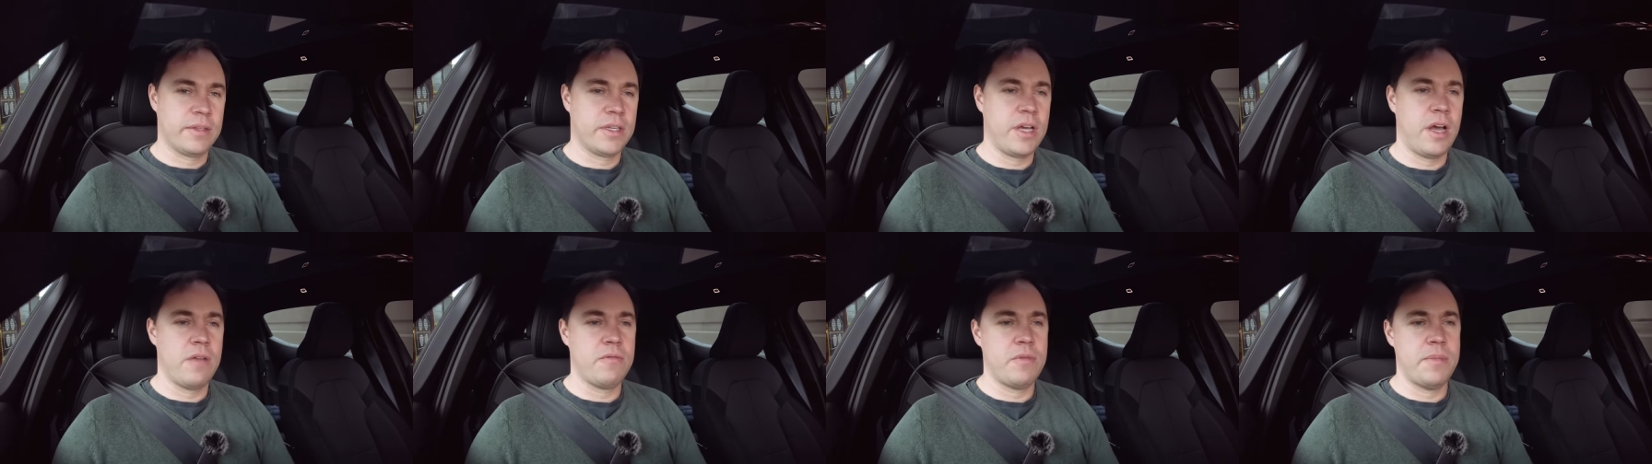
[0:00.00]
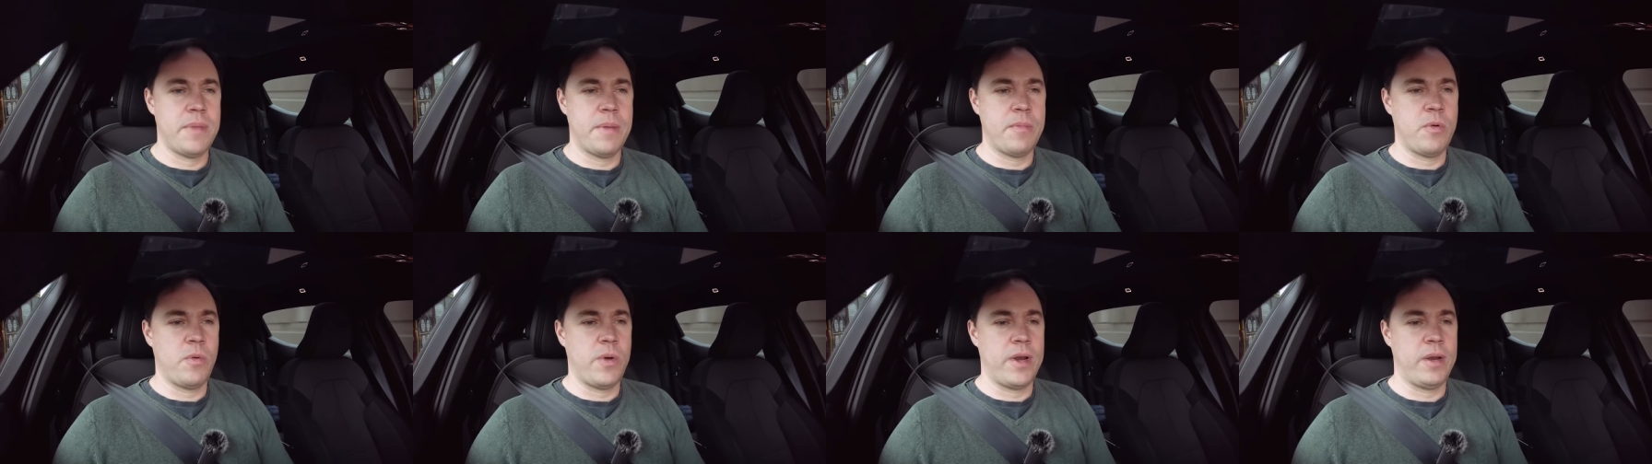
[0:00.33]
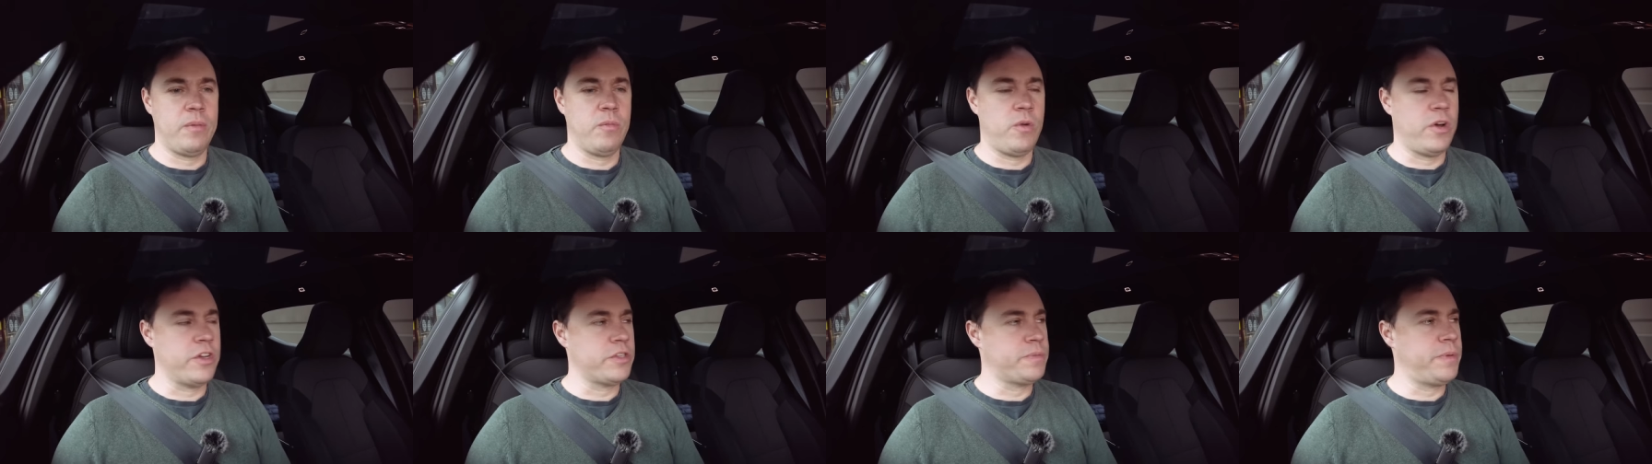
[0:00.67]
I can't remember when
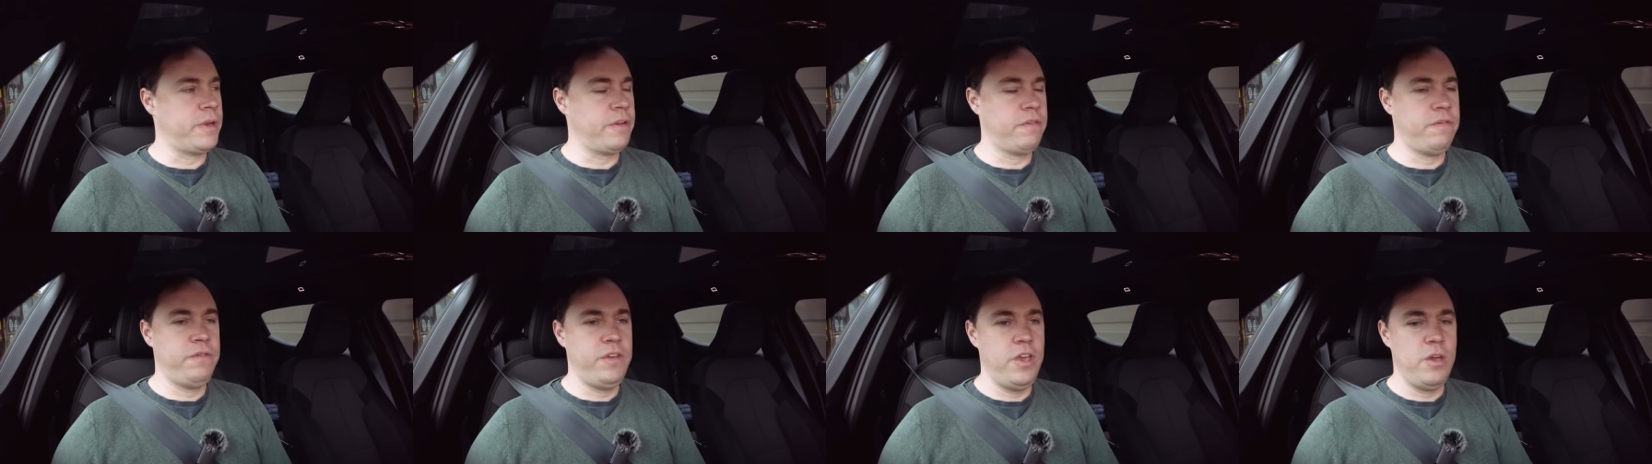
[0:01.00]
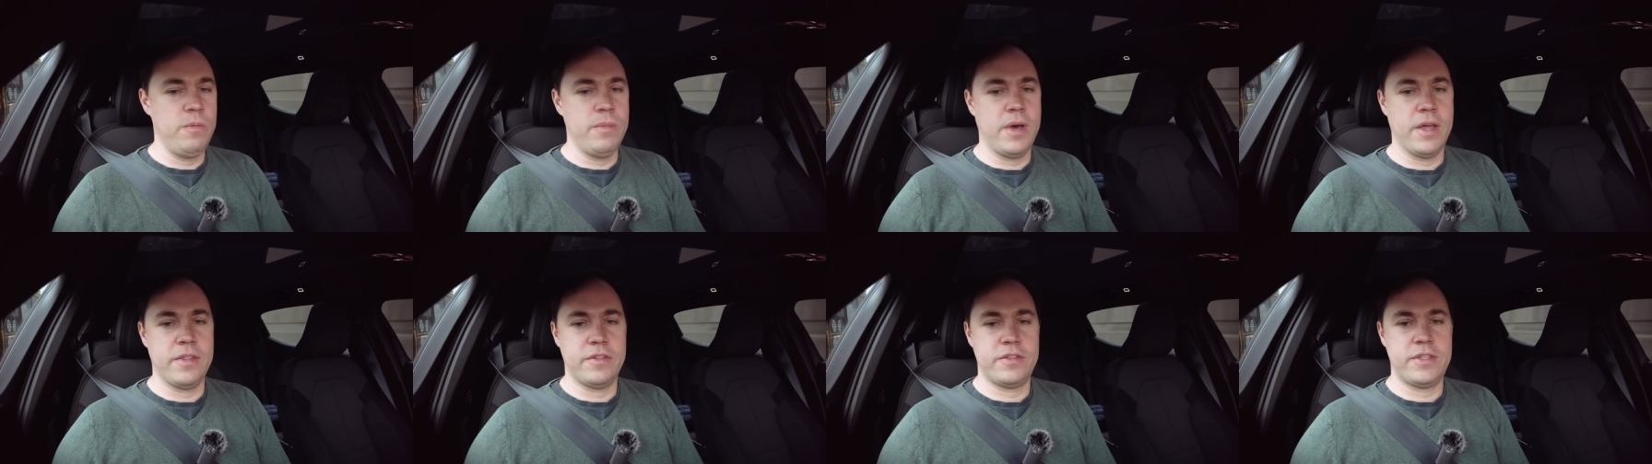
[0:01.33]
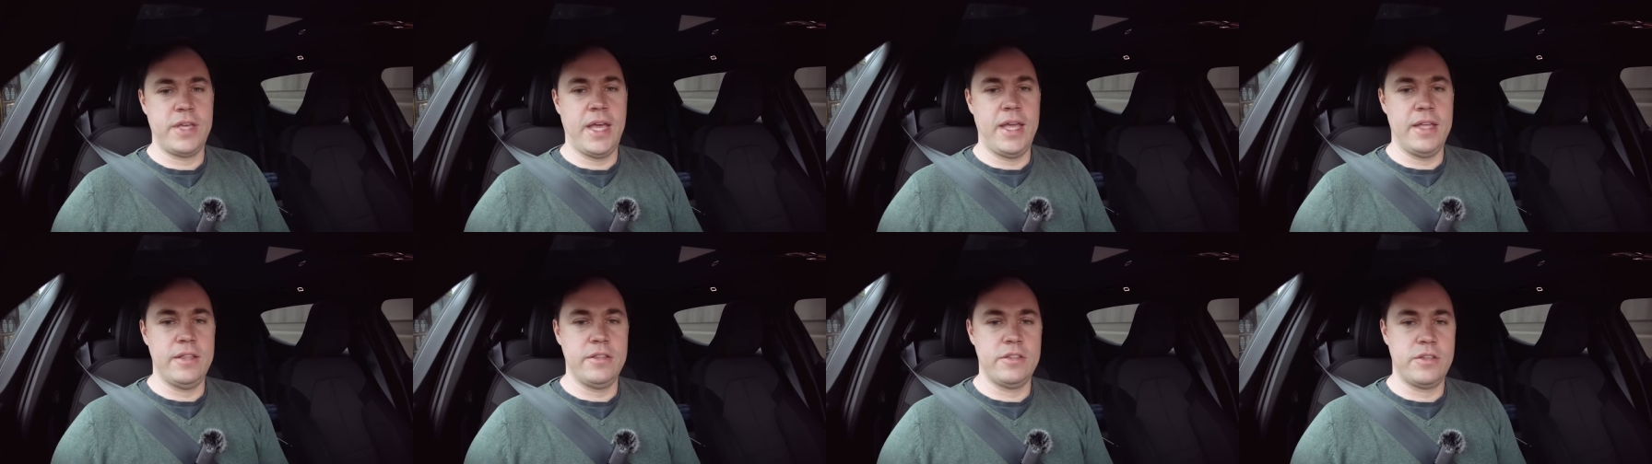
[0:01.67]
it was, but a few
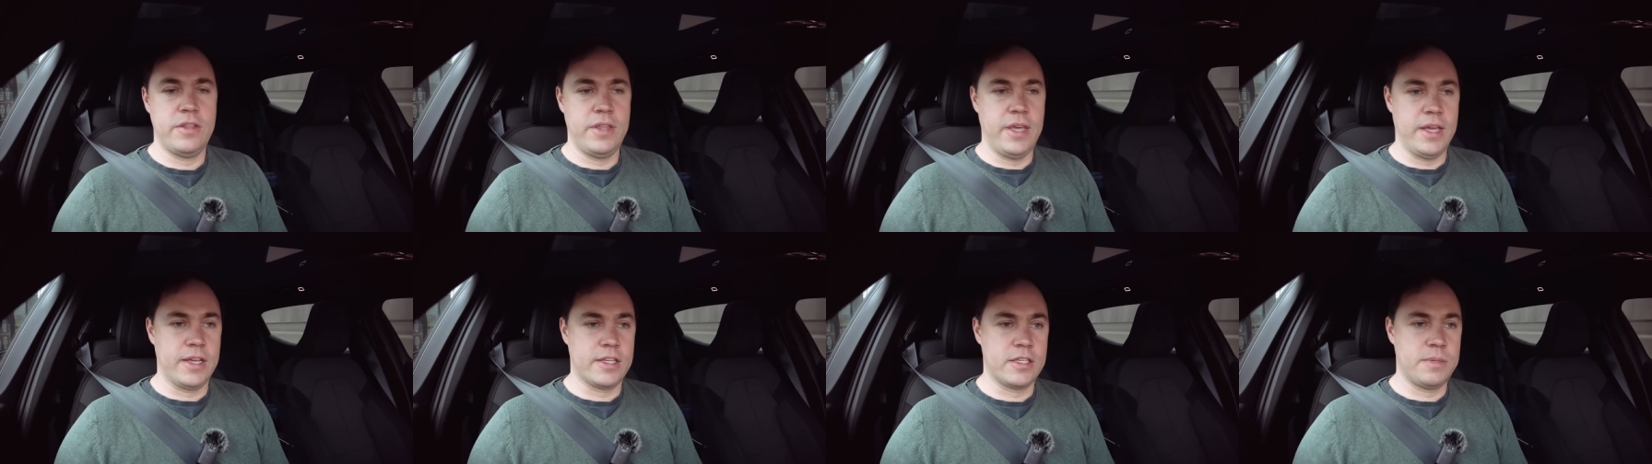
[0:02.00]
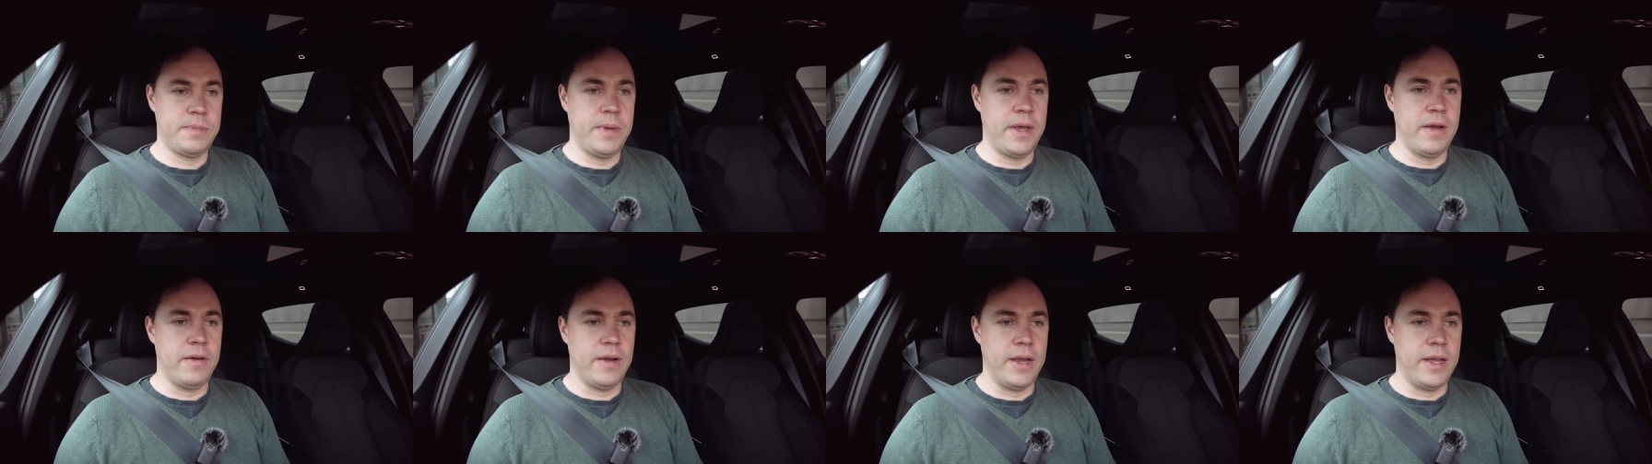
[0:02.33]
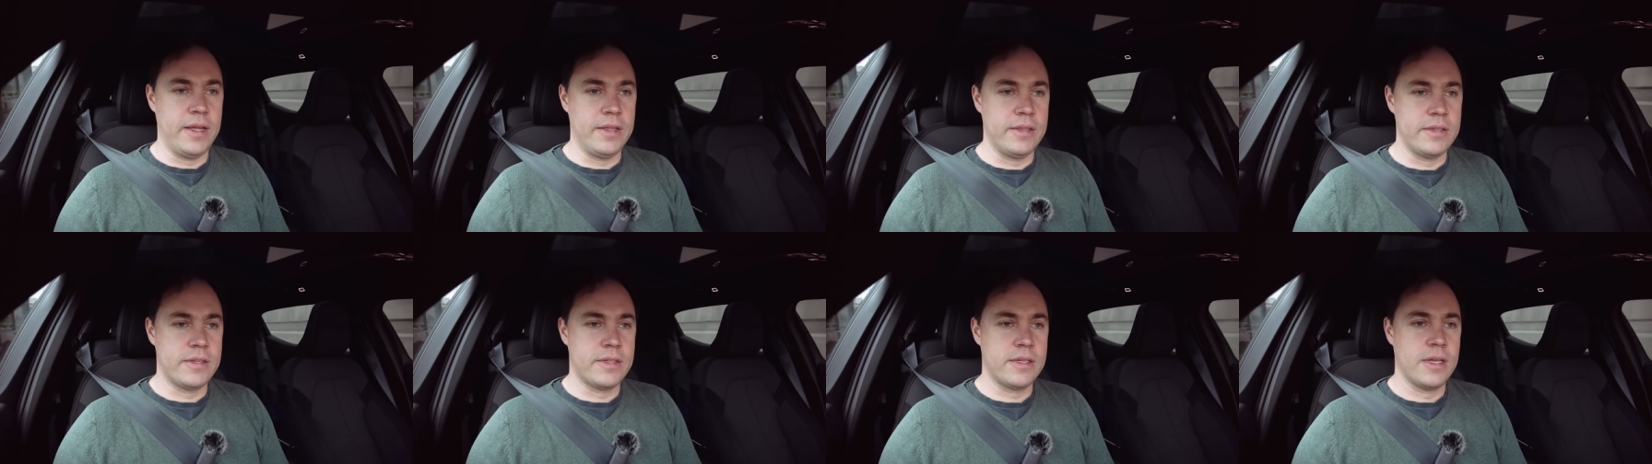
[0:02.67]
months into the
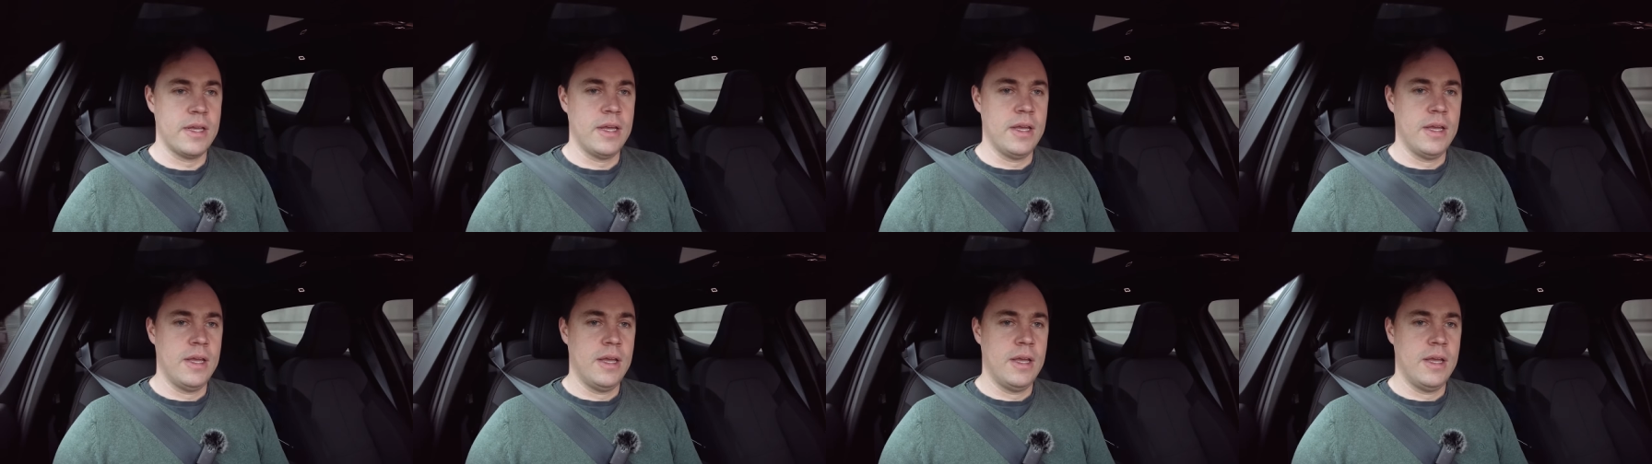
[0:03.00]
experience,